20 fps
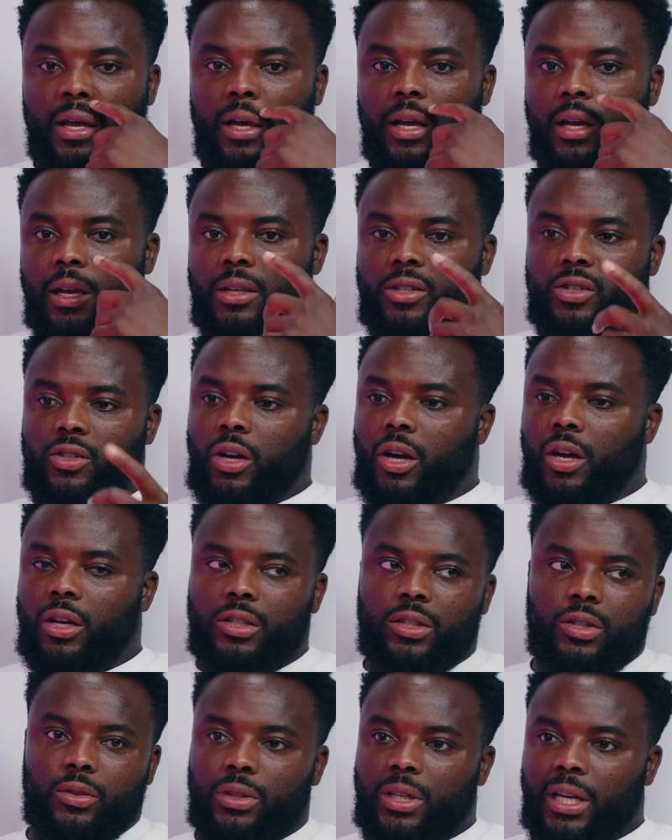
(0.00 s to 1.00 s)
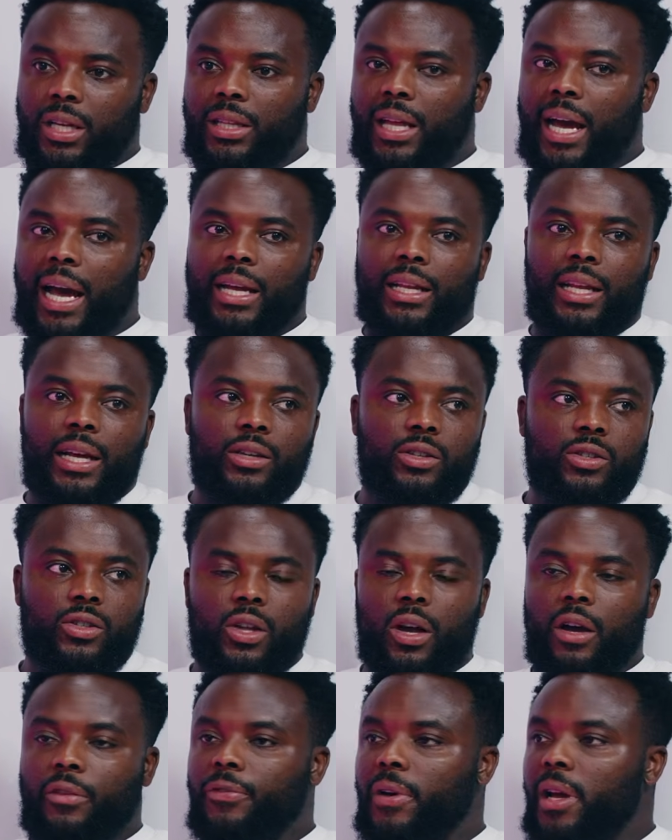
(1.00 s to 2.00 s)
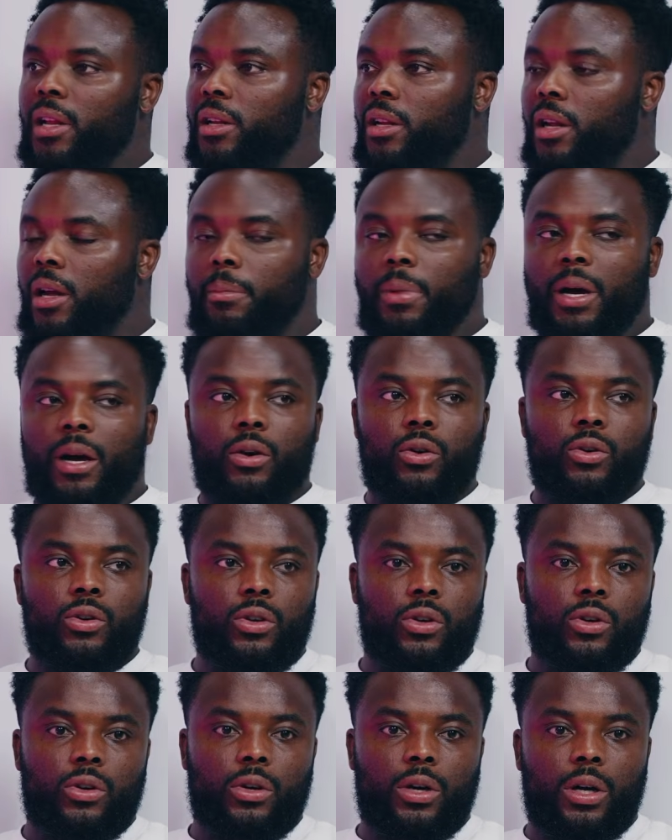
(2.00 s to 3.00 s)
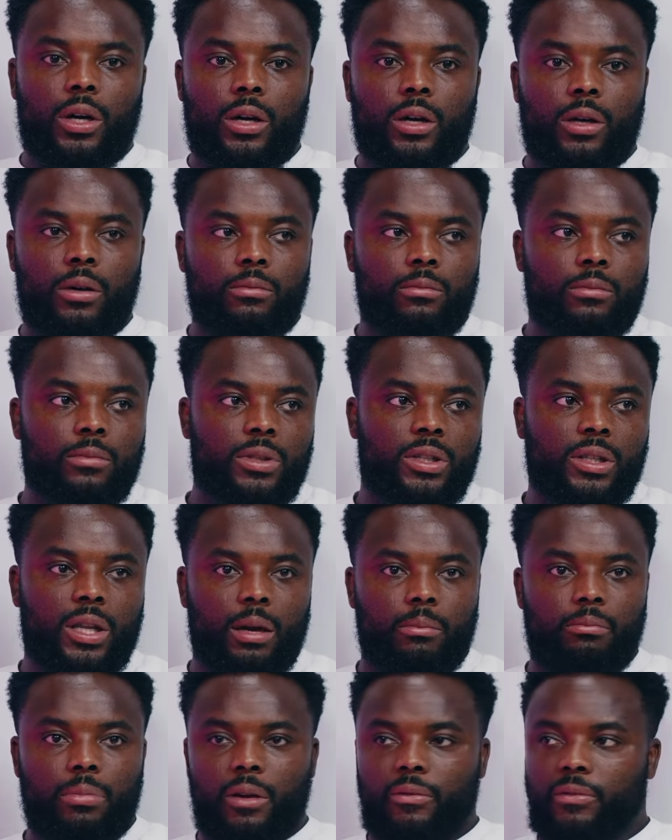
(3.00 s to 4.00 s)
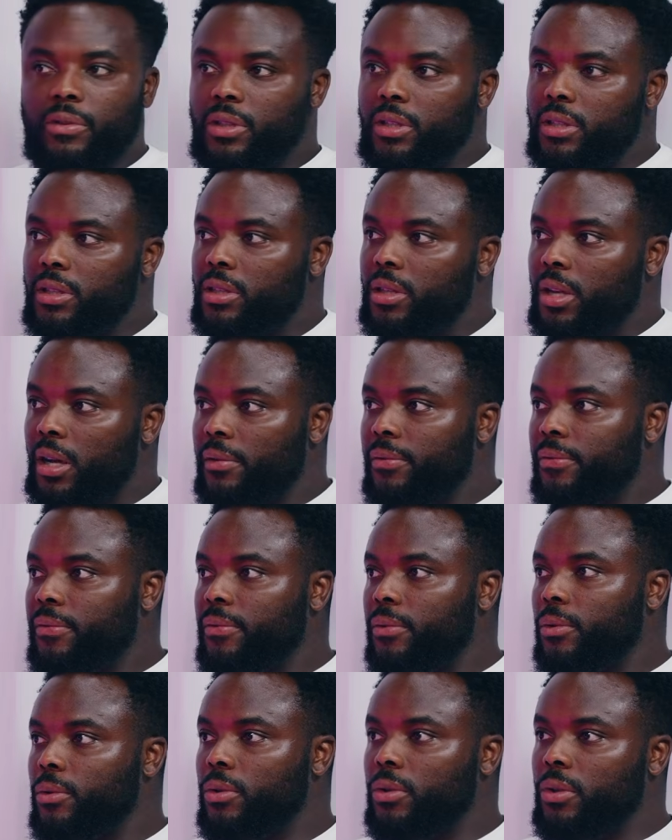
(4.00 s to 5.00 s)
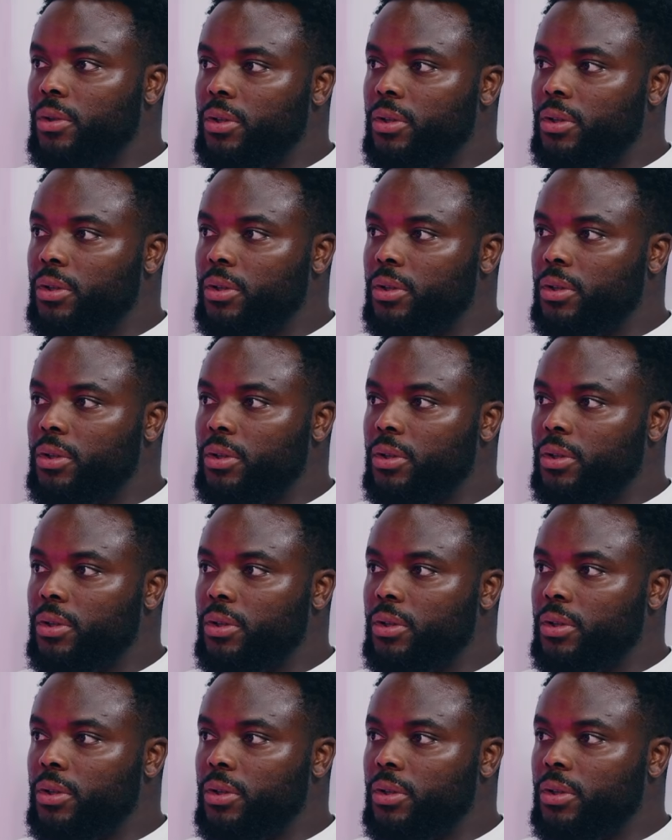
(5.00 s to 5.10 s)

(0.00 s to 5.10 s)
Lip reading: it's not until they die that you start finding out about all your step brothers and stuff, all your